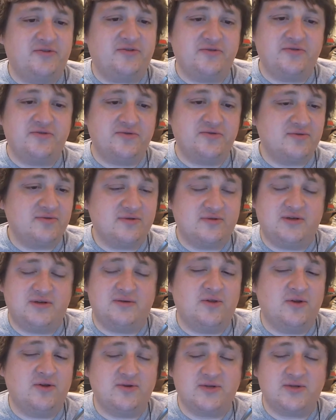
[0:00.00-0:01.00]
through
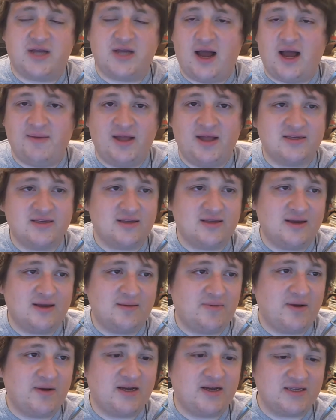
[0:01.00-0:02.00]
some of those comments,
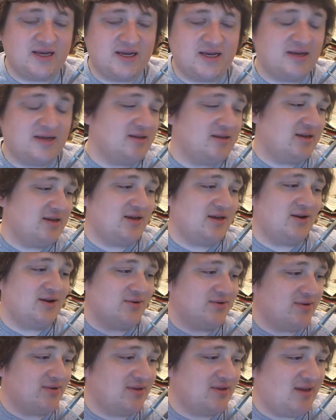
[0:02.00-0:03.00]
like because they, you
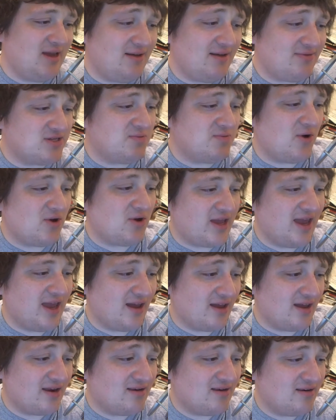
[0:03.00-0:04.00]
have a small
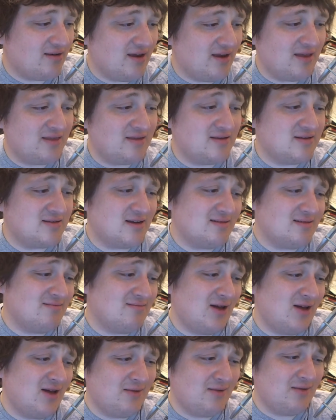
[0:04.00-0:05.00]
kid and he's like,
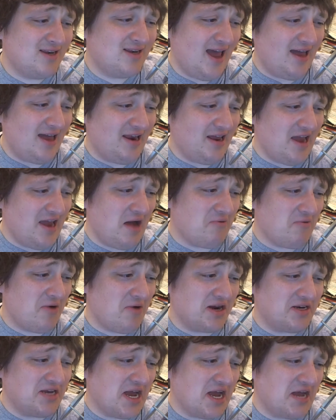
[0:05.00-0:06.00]
"Mommy, Daddy, I
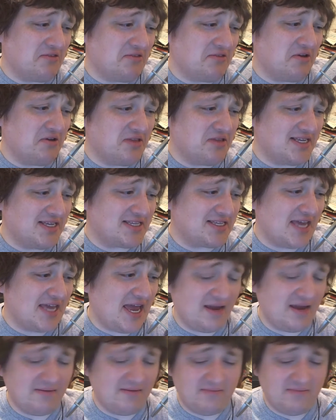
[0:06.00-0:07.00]
want to download this
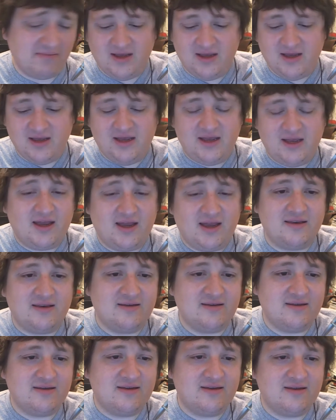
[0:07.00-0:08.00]
game,"
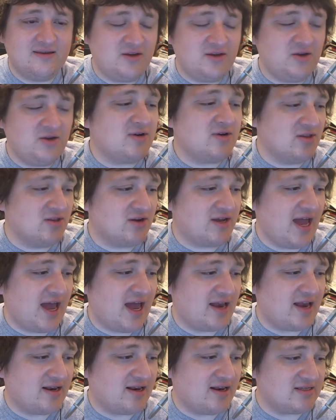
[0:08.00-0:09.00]
and you can look
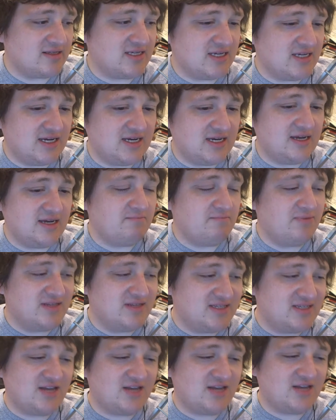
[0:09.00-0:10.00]
at it and see
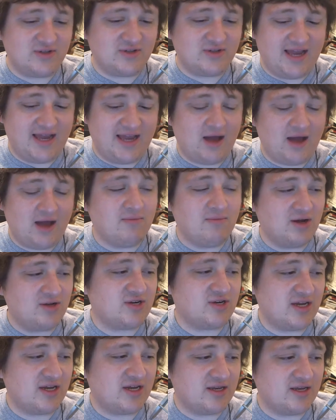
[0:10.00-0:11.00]
potentially how
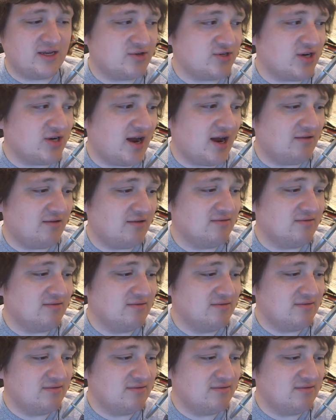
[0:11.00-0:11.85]
much can your child,